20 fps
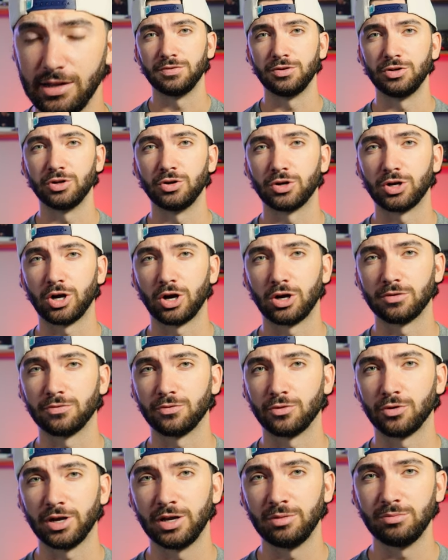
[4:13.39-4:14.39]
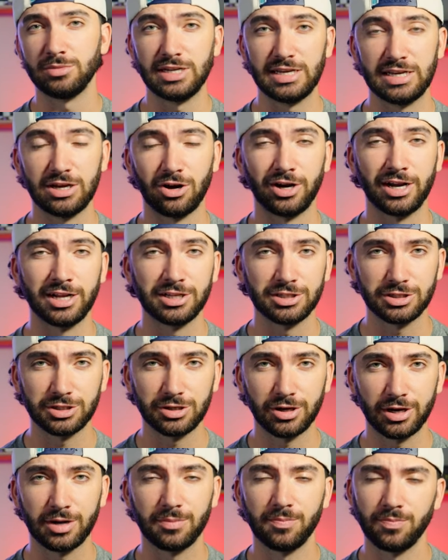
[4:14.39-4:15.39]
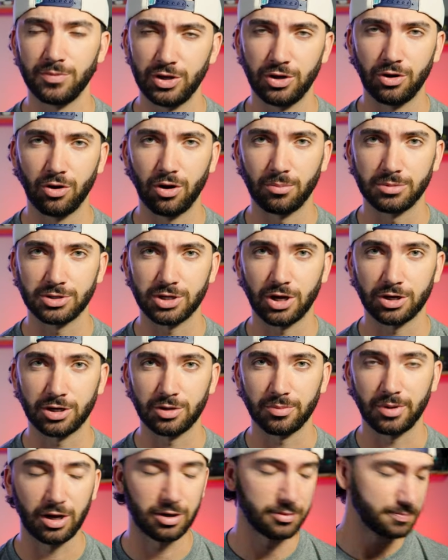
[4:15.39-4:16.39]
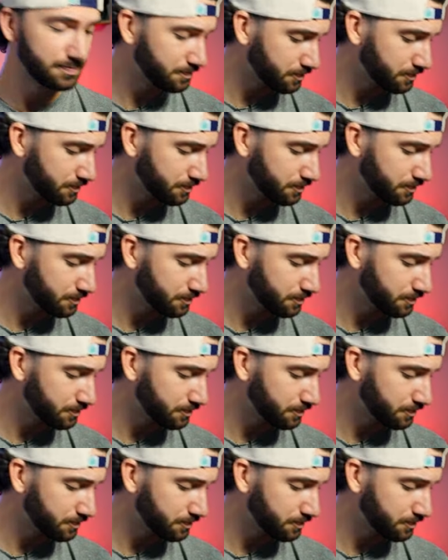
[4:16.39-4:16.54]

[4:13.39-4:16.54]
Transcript: If you know CarnivoreMD on Instagram, you know what I'm talking about.